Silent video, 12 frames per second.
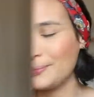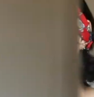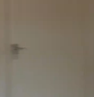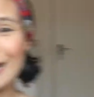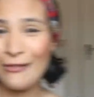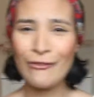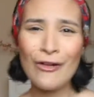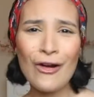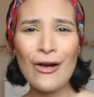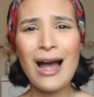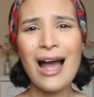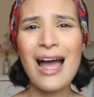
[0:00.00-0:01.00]
Then
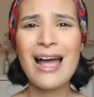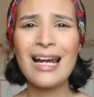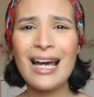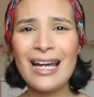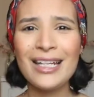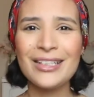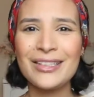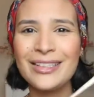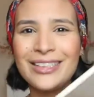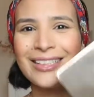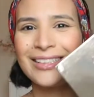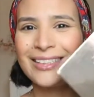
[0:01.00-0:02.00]
for
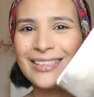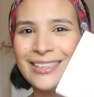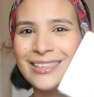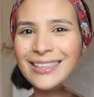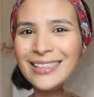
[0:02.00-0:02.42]
highlighter,